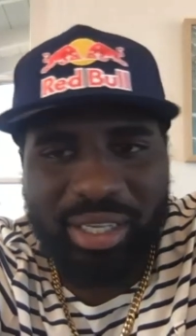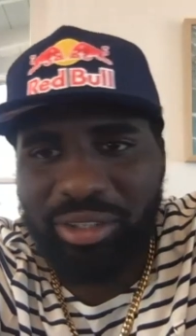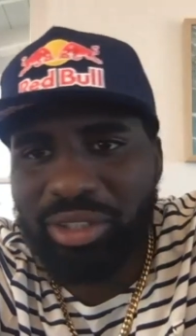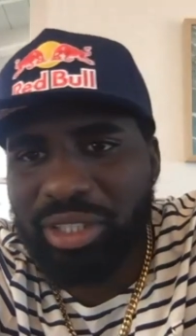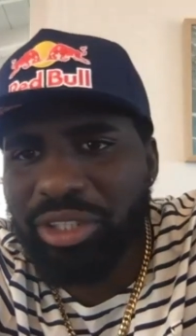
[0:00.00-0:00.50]

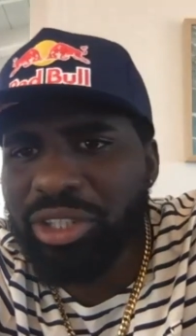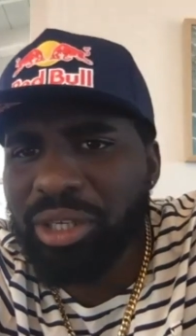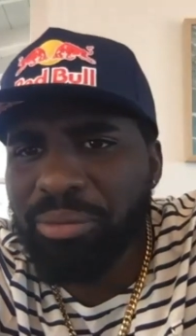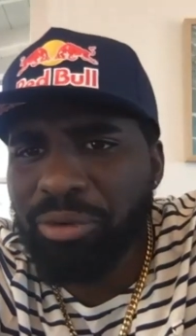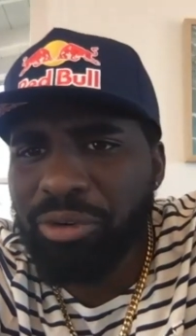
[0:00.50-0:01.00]
there's
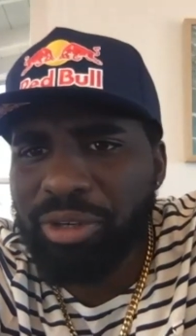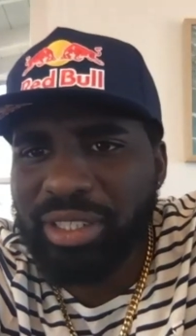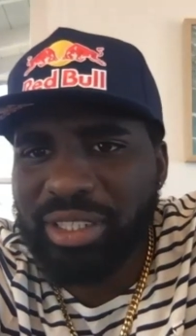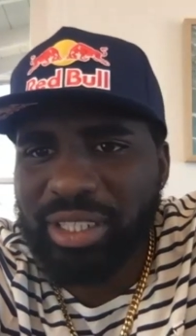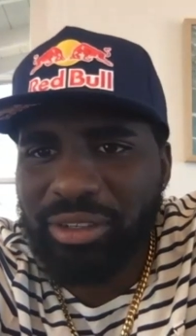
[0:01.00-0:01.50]
some road
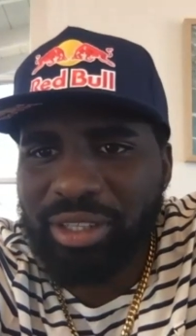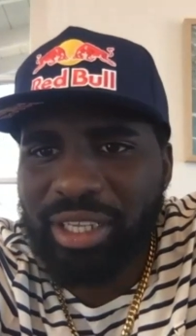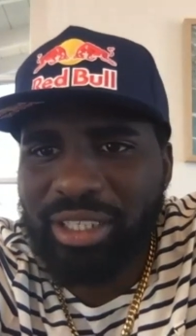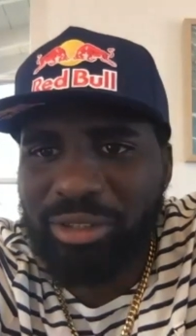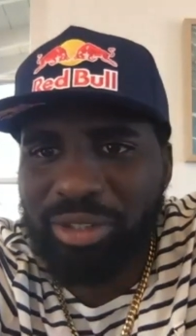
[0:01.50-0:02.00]
races here
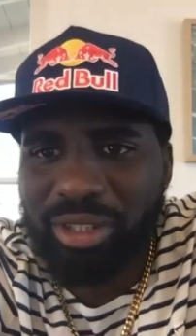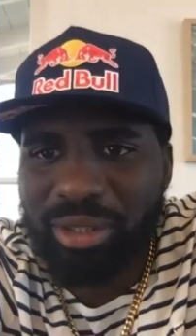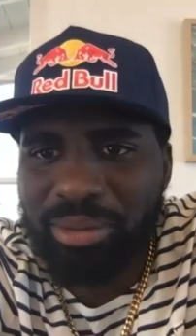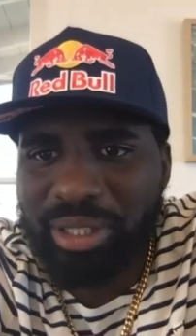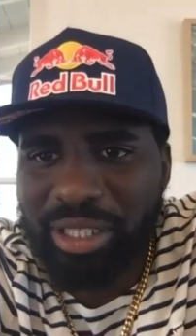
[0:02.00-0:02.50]
that suit,
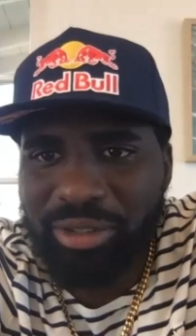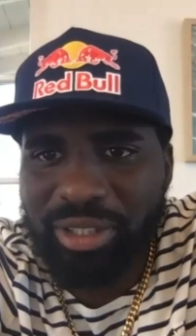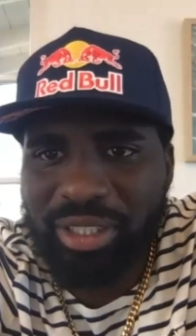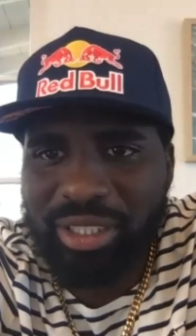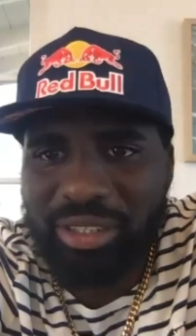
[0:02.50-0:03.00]
some stage
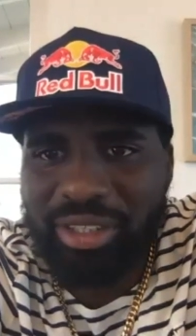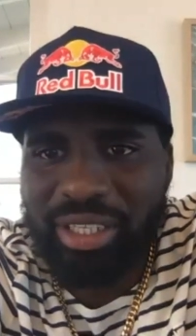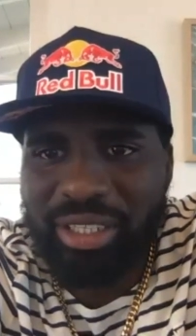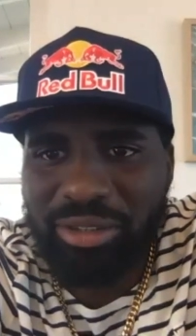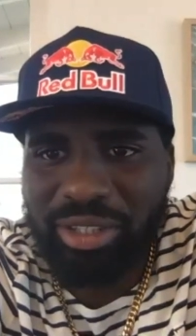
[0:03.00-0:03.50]
races here
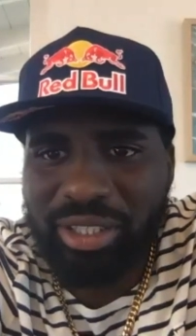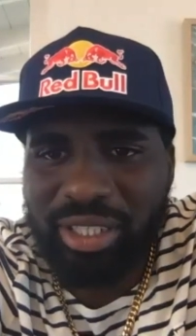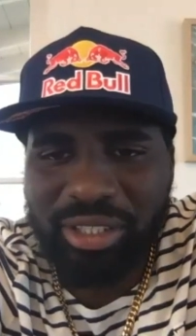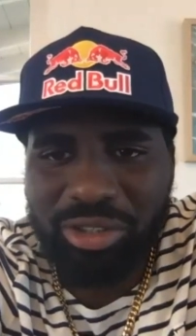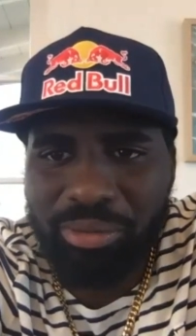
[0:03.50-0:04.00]
that suit us,
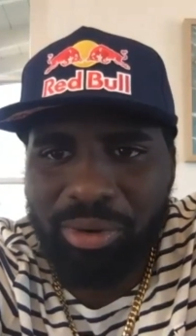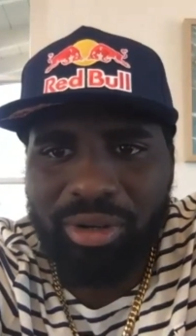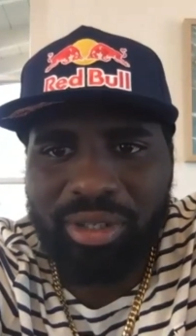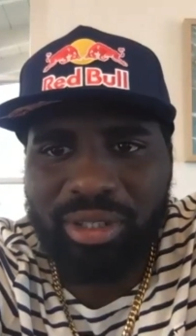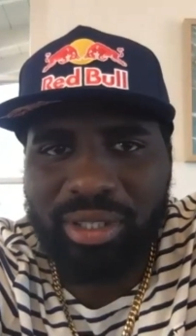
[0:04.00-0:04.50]
like Joe
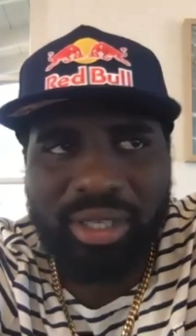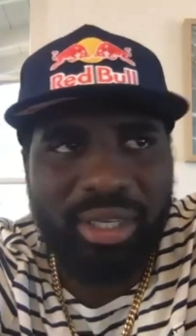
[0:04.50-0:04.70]
Martin.